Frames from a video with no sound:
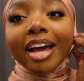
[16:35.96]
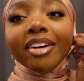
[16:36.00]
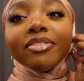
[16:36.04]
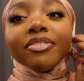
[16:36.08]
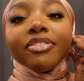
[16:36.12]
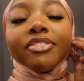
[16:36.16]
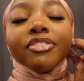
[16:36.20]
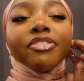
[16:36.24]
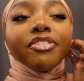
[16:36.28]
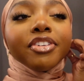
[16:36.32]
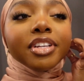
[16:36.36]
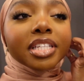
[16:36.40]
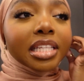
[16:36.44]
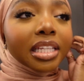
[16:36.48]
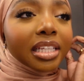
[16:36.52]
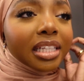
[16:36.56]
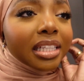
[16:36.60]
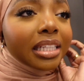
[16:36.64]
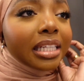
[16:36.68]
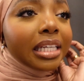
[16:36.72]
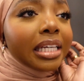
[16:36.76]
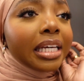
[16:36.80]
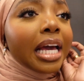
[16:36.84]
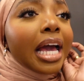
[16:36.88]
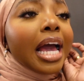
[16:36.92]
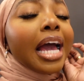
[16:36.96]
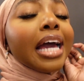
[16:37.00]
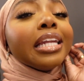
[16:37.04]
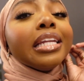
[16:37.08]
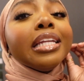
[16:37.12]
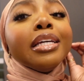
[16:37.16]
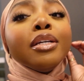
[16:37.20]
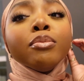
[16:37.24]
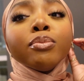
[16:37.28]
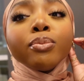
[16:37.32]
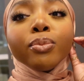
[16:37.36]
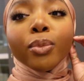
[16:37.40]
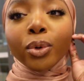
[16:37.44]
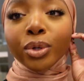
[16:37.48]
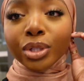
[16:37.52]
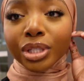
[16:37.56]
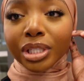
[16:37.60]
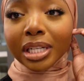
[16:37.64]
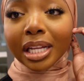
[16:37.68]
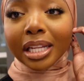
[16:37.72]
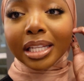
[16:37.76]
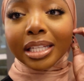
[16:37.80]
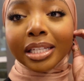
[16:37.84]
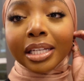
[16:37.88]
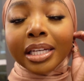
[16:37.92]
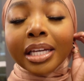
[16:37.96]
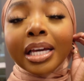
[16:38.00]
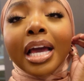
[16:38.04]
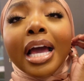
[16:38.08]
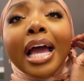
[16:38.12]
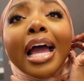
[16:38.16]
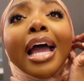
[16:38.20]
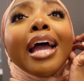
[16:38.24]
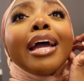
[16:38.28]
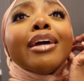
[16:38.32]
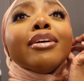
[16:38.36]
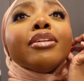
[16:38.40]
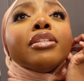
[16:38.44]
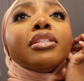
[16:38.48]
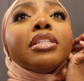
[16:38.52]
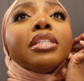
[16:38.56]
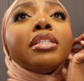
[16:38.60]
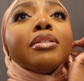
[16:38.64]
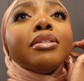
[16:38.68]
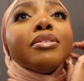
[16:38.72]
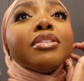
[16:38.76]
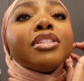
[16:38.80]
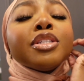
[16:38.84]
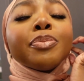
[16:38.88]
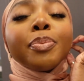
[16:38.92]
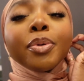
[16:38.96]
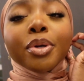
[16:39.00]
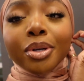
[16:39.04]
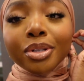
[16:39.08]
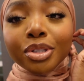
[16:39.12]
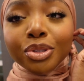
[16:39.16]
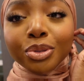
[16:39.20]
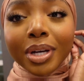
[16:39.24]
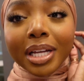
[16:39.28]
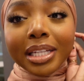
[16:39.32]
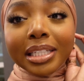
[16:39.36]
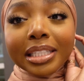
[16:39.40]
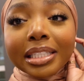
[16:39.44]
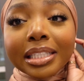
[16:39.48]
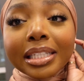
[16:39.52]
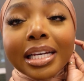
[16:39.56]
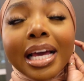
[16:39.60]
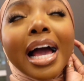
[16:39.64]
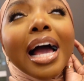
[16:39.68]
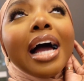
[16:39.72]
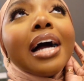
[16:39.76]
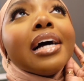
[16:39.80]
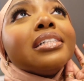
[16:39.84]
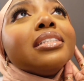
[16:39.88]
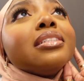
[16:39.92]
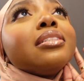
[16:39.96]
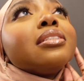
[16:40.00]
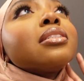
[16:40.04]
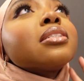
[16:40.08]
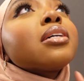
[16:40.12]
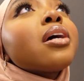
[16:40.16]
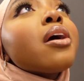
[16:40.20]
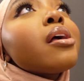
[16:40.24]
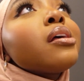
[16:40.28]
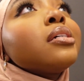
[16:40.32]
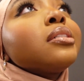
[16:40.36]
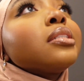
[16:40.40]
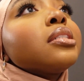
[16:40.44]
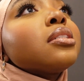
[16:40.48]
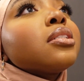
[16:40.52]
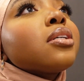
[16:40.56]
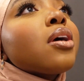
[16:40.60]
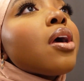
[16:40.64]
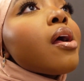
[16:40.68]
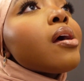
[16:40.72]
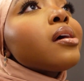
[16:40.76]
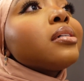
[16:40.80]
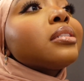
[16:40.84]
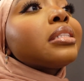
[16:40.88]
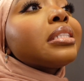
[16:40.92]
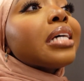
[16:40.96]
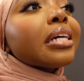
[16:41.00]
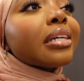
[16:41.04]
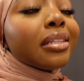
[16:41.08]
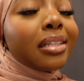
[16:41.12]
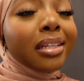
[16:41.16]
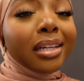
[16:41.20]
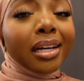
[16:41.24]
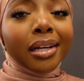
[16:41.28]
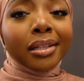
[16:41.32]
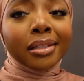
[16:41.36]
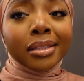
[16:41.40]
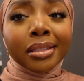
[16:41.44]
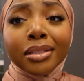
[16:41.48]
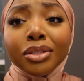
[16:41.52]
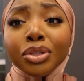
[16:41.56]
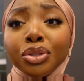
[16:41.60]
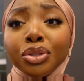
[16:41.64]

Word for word: and physically and emotionally and spiritually and technically